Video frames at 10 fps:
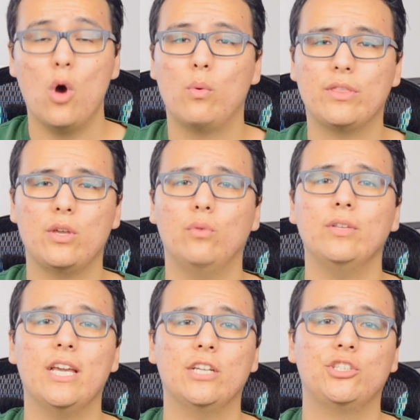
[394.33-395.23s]
with the
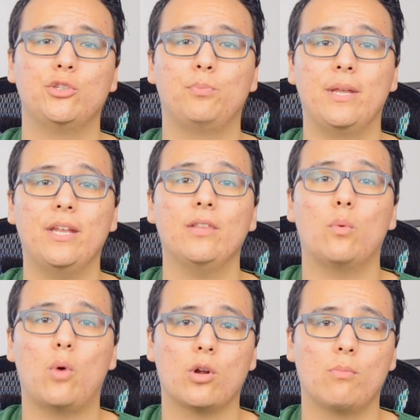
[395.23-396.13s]
only issue being the
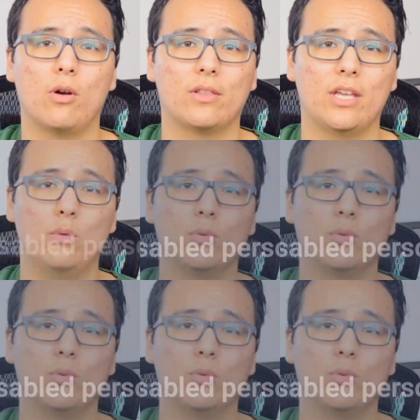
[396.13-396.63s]
watermark that you